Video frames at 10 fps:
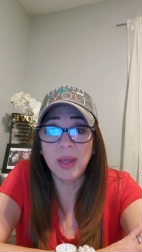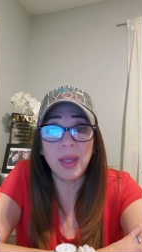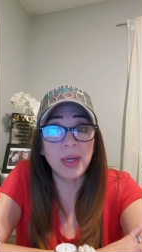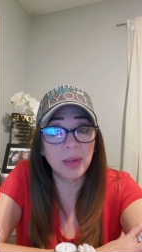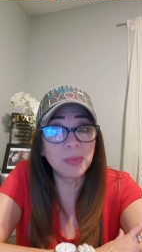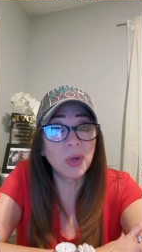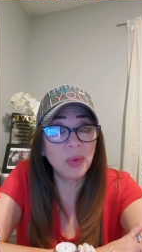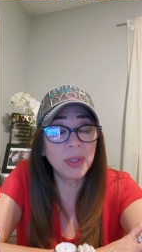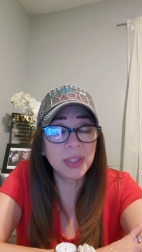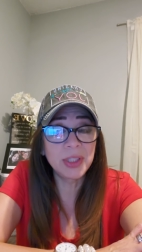And I'm
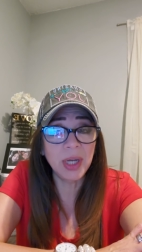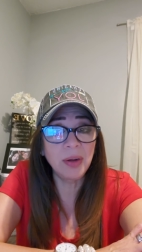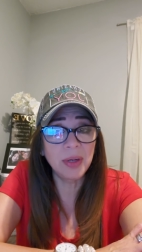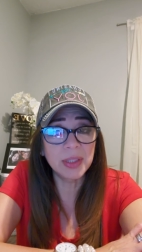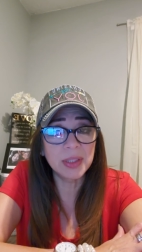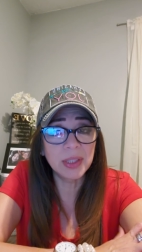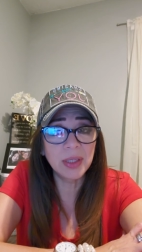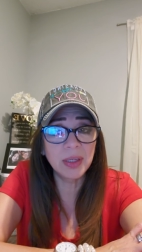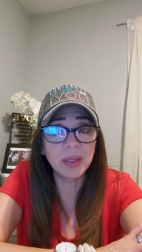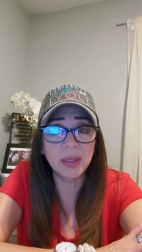going to share it.
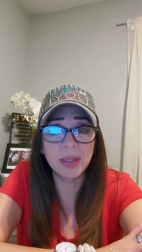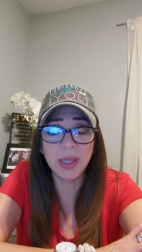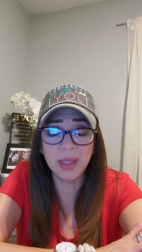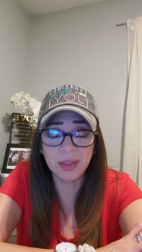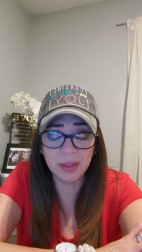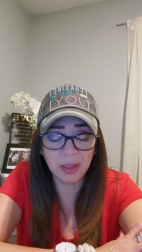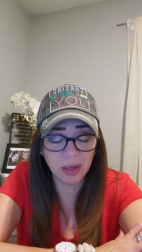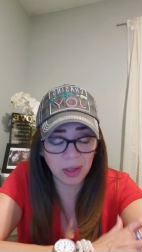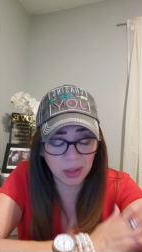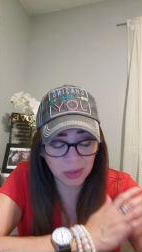Again,
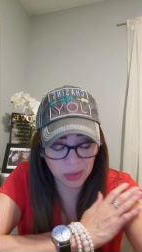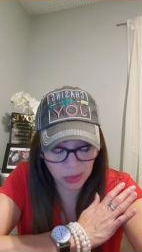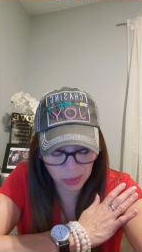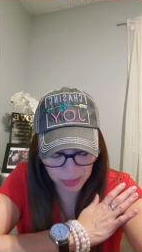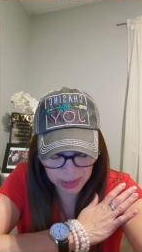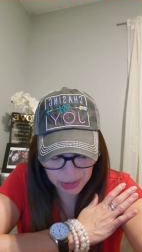all glory